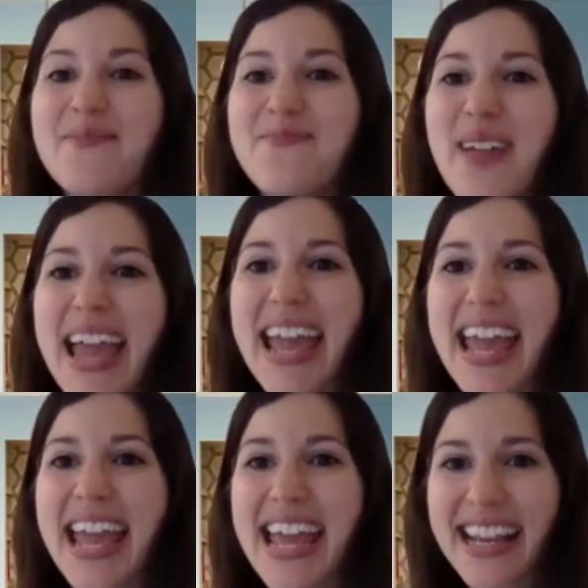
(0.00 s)

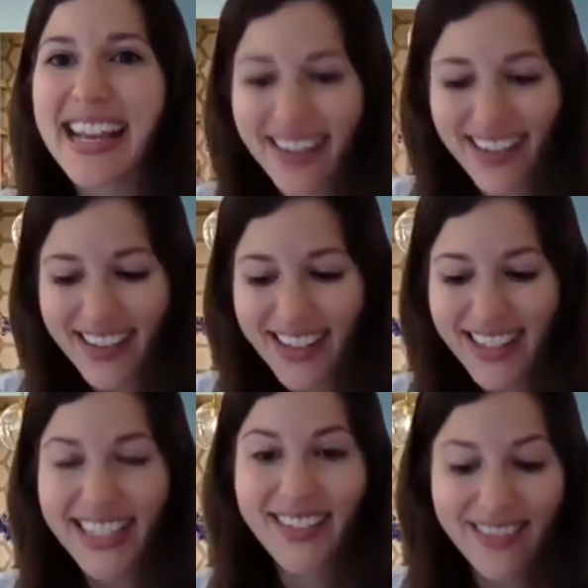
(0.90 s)
bagel
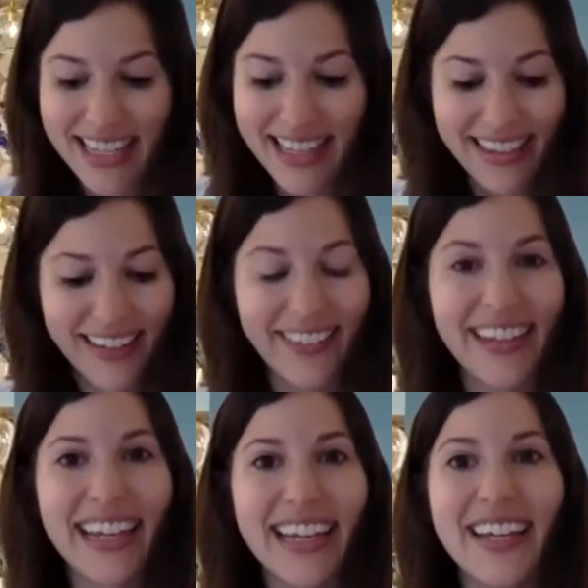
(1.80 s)
with
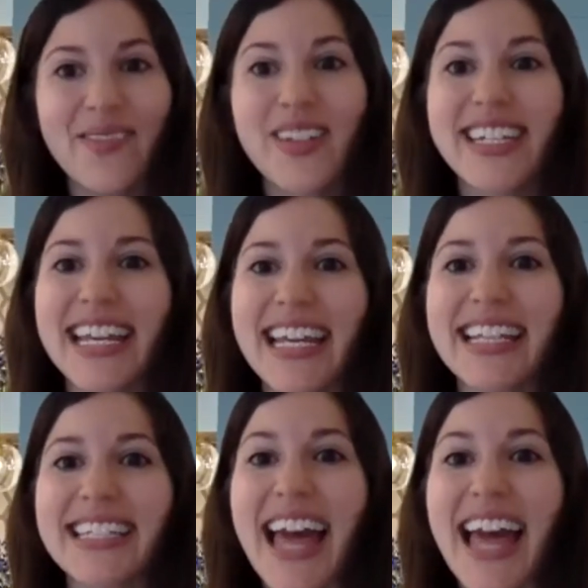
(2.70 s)
cream cheese.